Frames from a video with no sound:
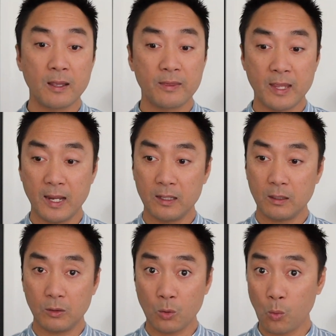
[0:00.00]

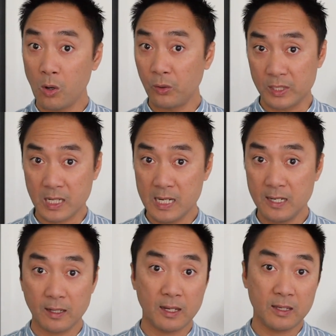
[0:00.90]
then the water is
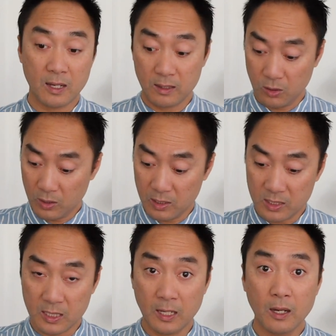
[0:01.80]
clear and then you can
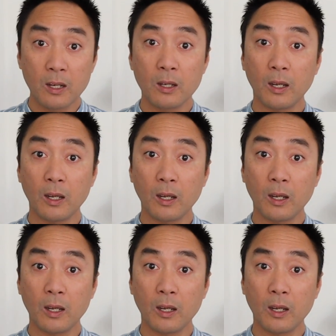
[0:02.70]
see